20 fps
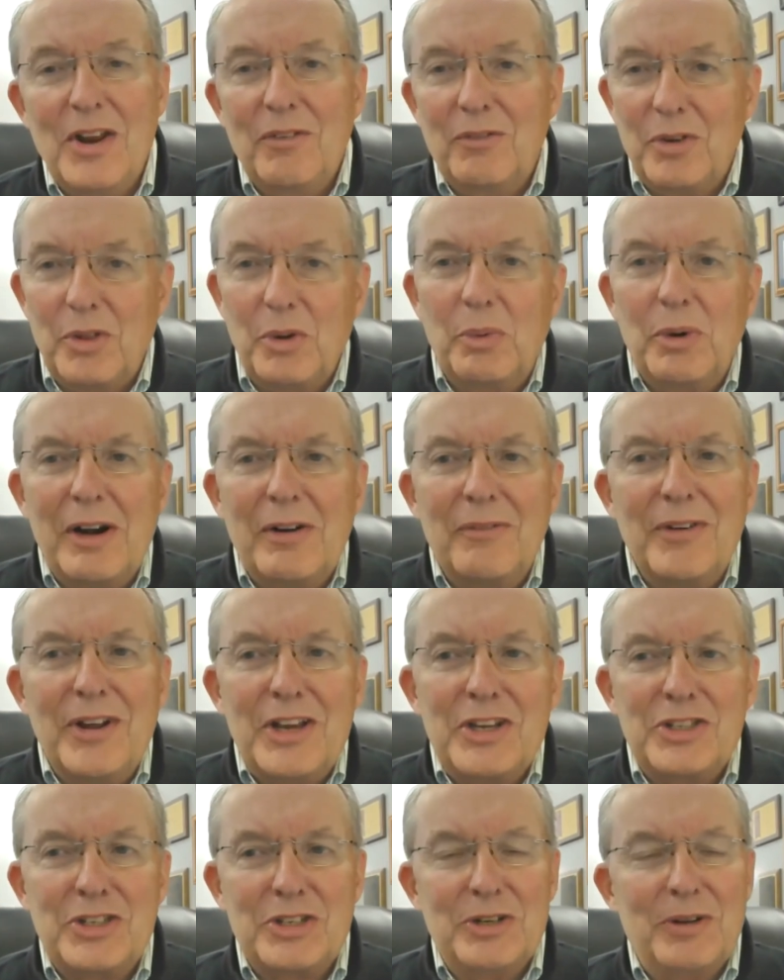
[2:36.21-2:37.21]
for the
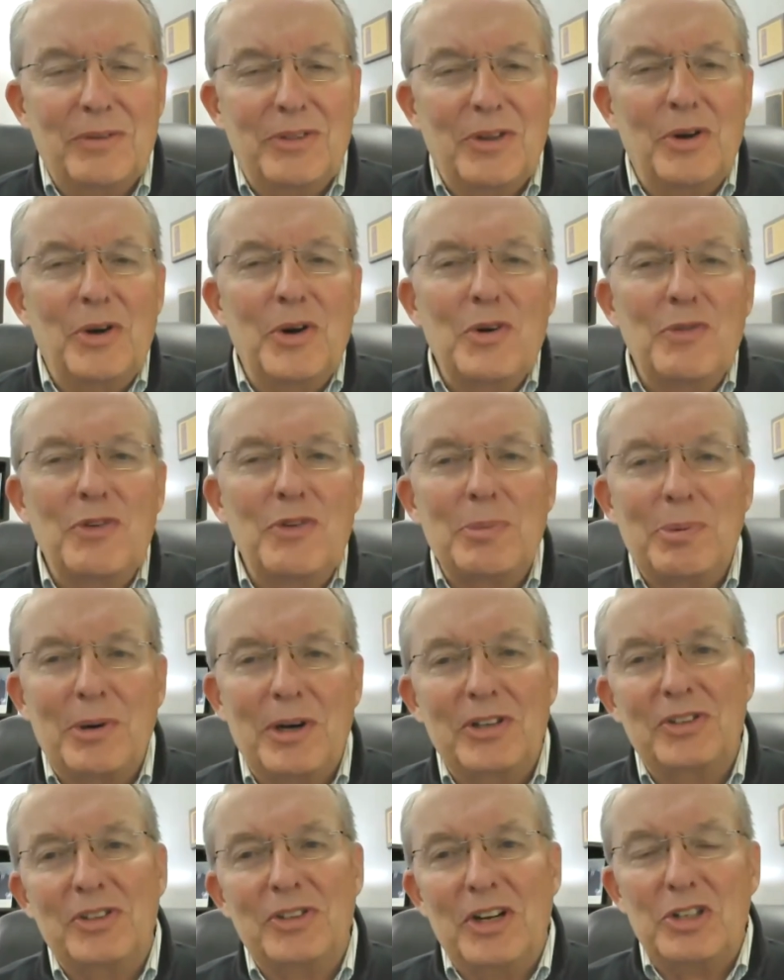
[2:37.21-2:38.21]
renovation of the Hoover
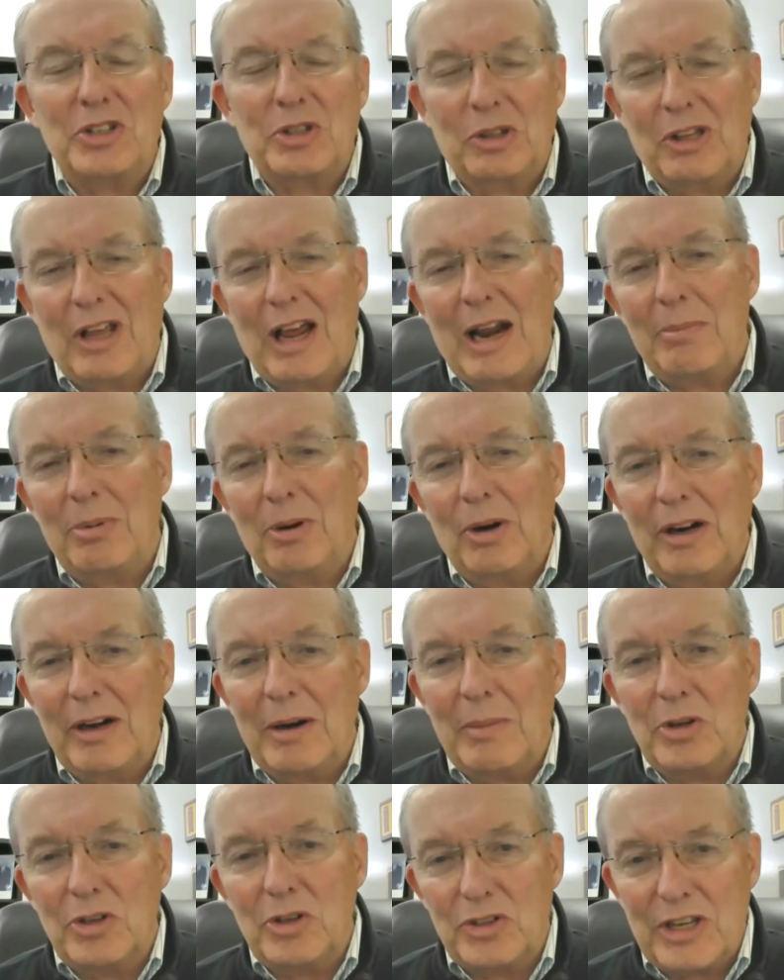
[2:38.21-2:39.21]
Presidential Library
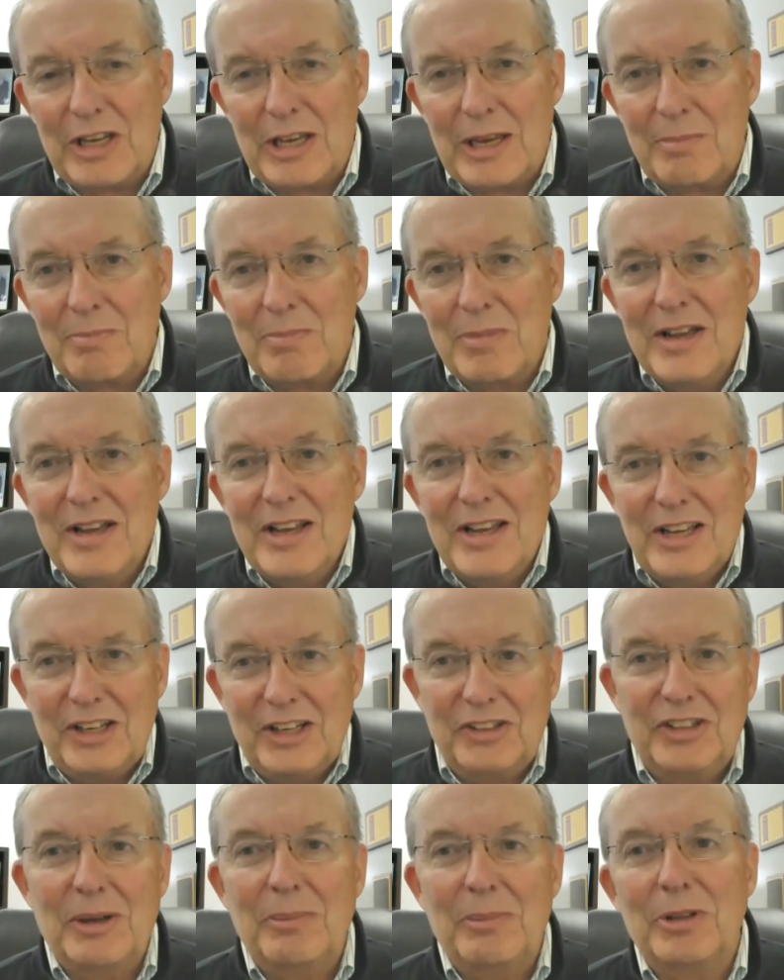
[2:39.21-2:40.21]
and Museum
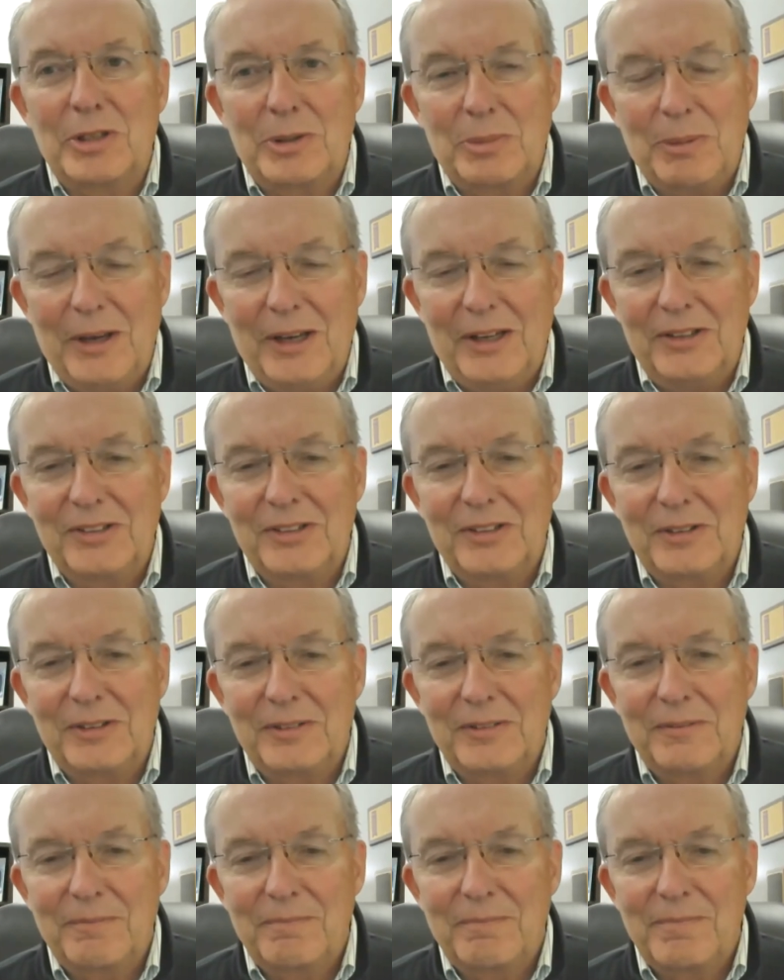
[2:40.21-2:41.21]
exhibit space.